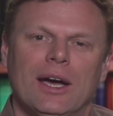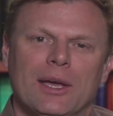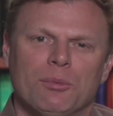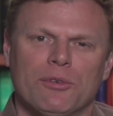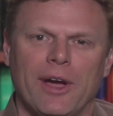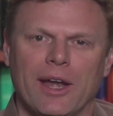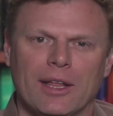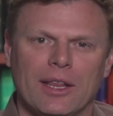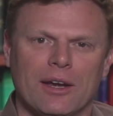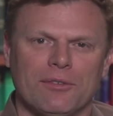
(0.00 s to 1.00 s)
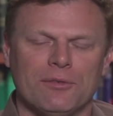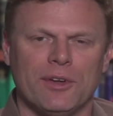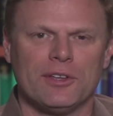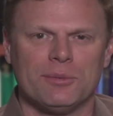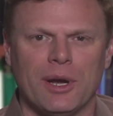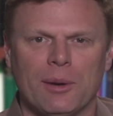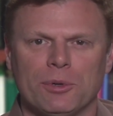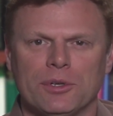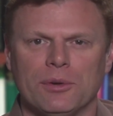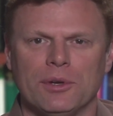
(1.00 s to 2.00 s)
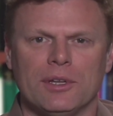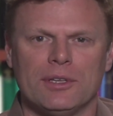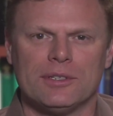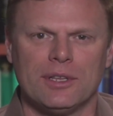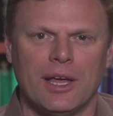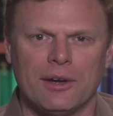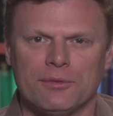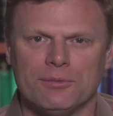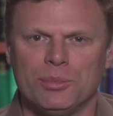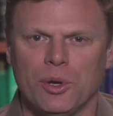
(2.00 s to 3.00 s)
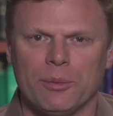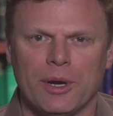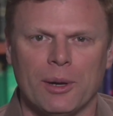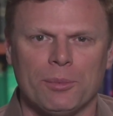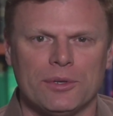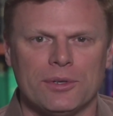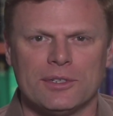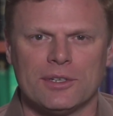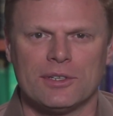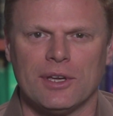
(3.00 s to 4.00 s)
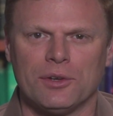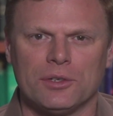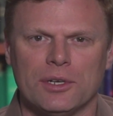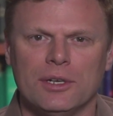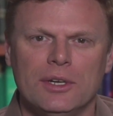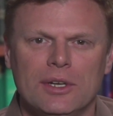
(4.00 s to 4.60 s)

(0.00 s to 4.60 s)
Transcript: and providing a lot of investment opportunities, a lot of employment opportunities, et cetera.